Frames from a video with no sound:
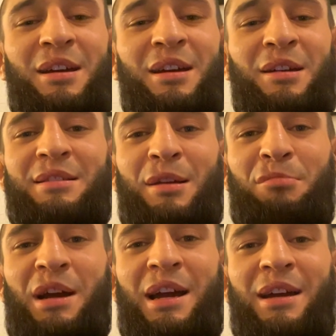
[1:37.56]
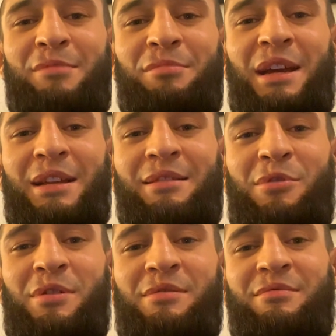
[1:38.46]
beat some guy and get
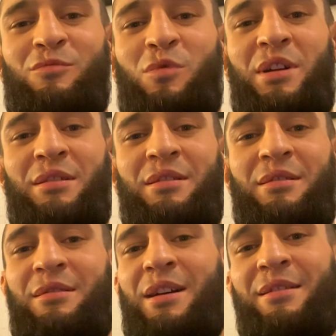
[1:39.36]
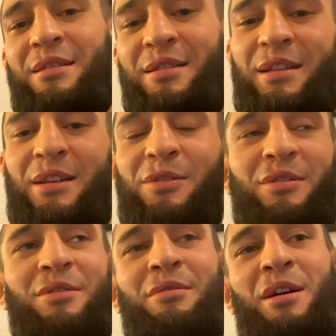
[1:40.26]
100. I don't
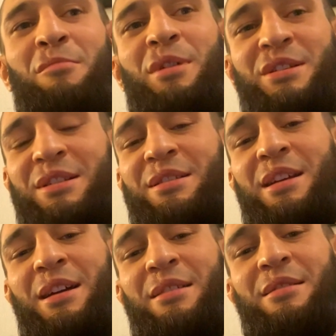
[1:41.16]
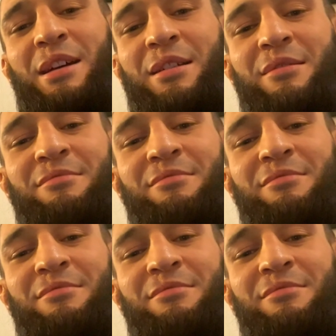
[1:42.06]
know how much is that. Like